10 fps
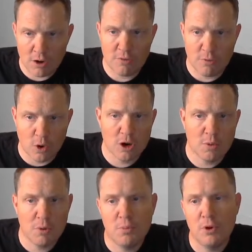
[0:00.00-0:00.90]
fork
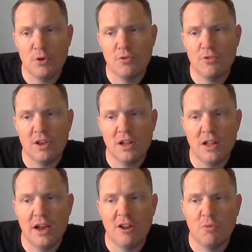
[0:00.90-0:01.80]
proposal
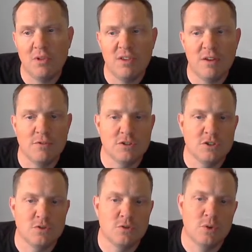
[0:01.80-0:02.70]
deadline has been set for
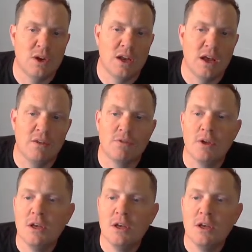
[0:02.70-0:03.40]
June 29th.